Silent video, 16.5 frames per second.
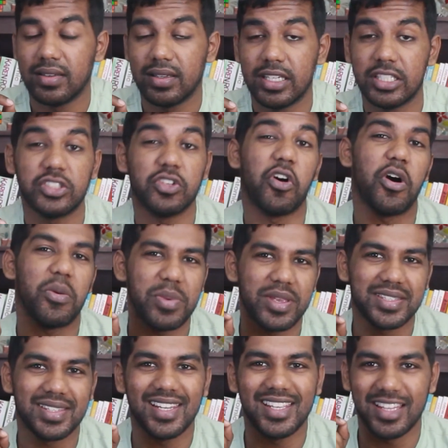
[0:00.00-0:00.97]
is
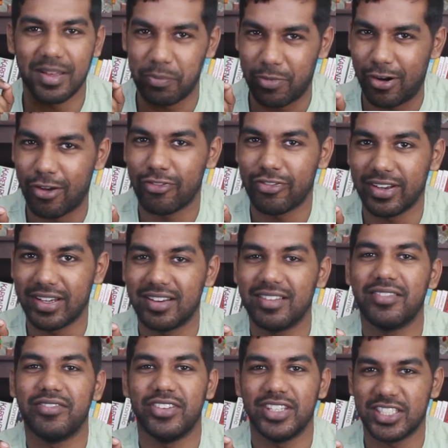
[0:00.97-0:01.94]
obviously the profit
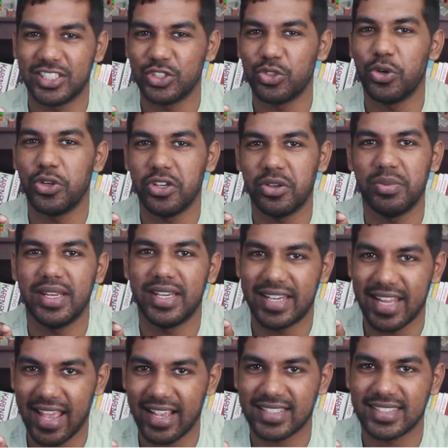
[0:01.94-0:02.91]
which is going to be
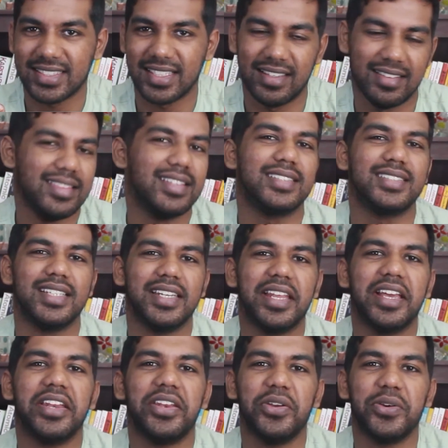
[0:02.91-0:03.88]
taxed in this
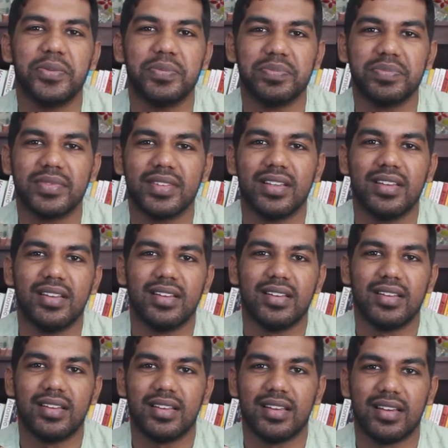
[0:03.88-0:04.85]
scenario.
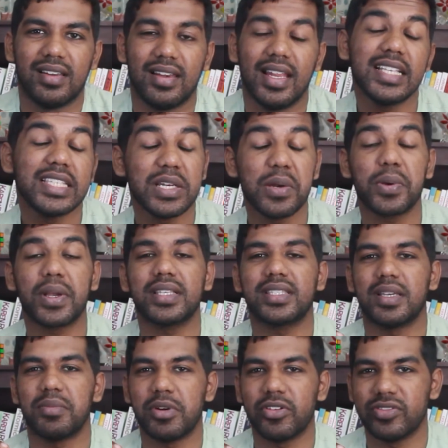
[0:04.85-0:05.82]
Let's look at
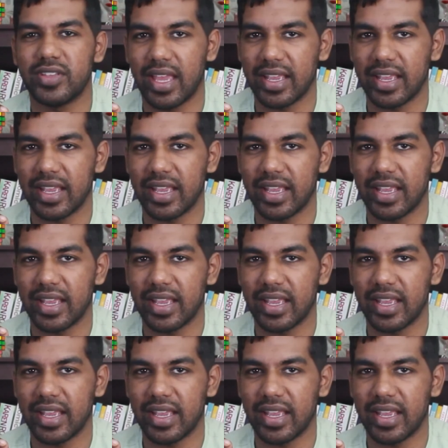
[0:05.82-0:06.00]
some of the